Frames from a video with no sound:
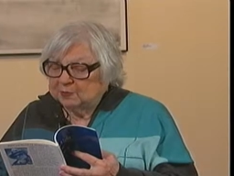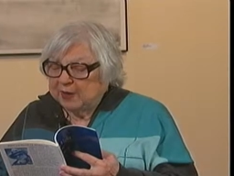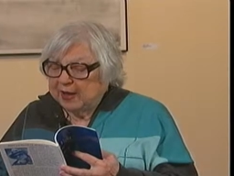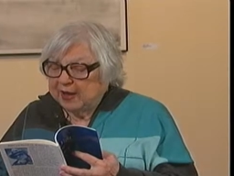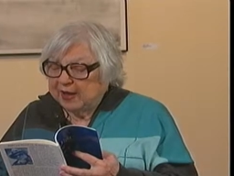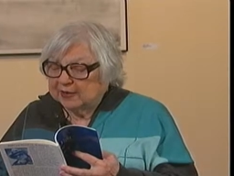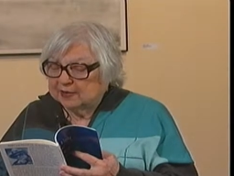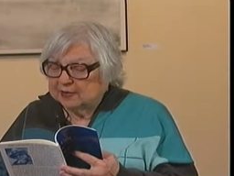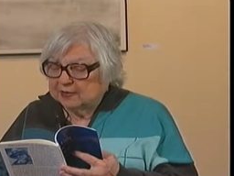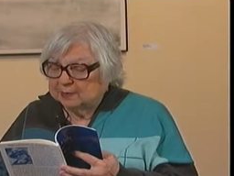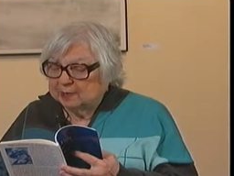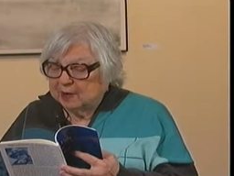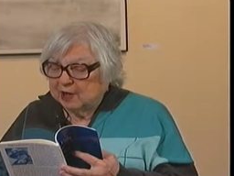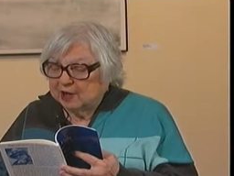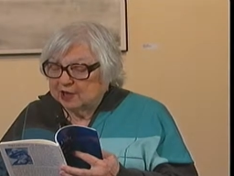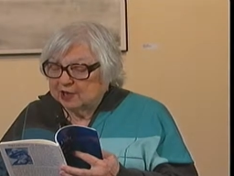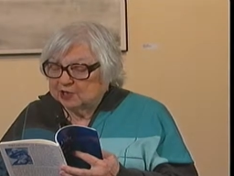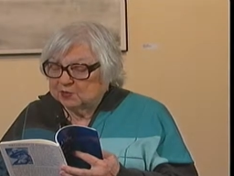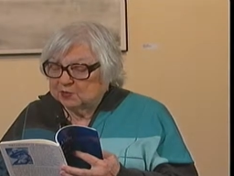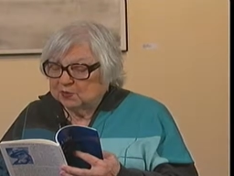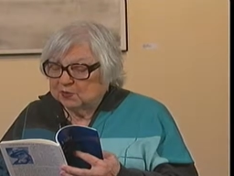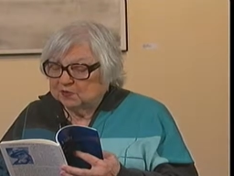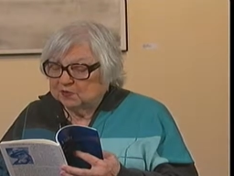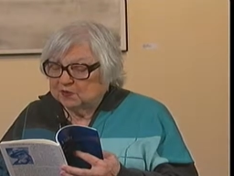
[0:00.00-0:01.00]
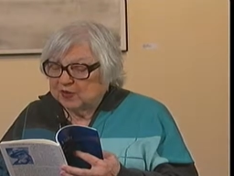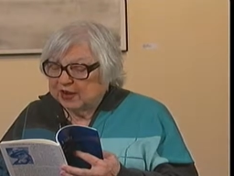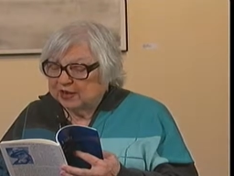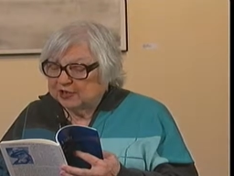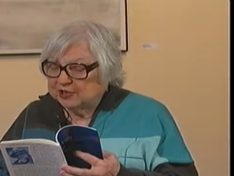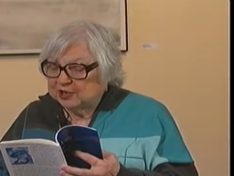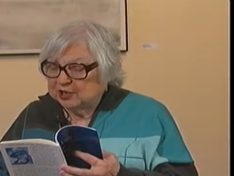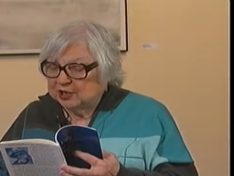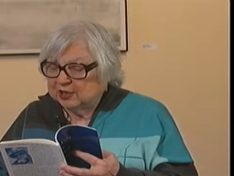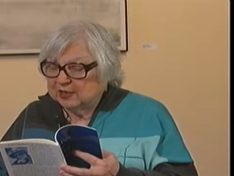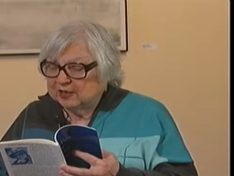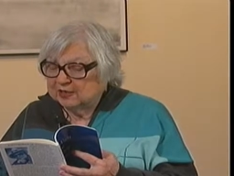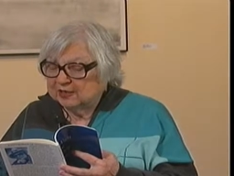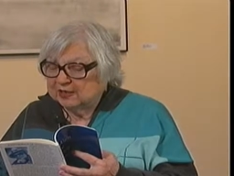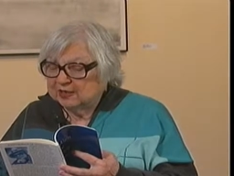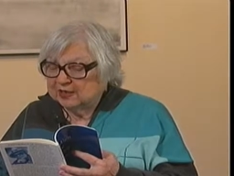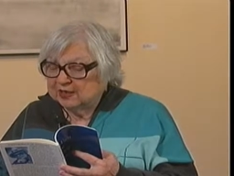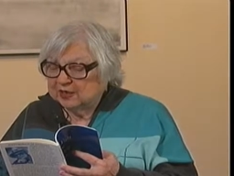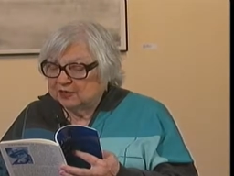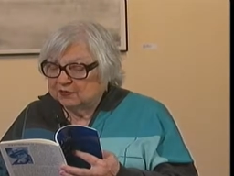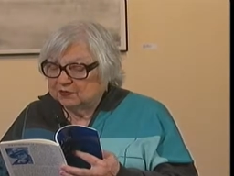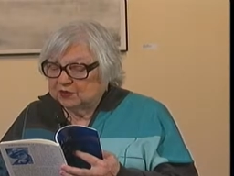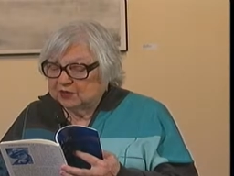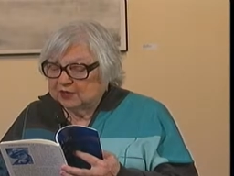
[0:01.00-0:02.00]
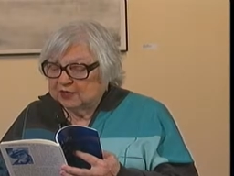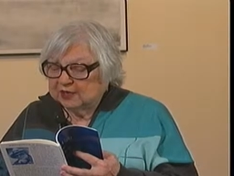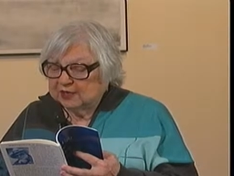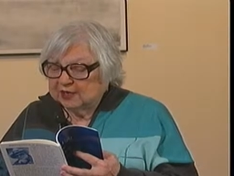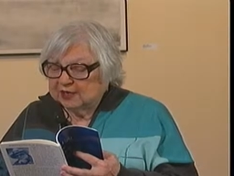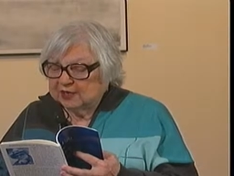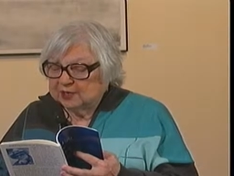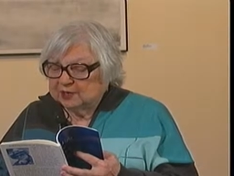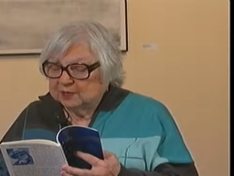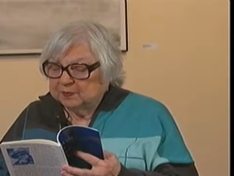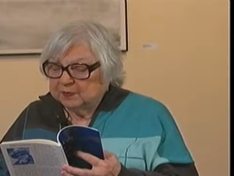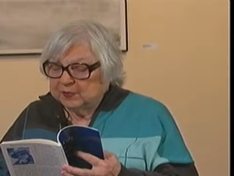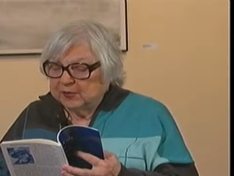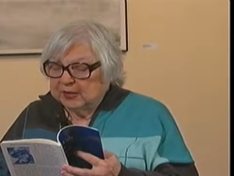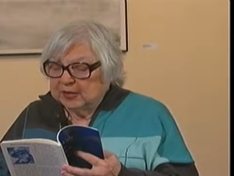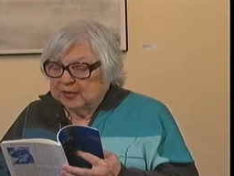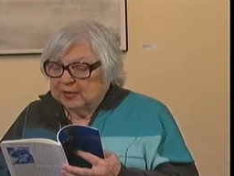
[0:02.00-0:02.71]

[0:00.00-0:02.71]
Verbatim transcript: packed a box with fried chicken and deviled eggs.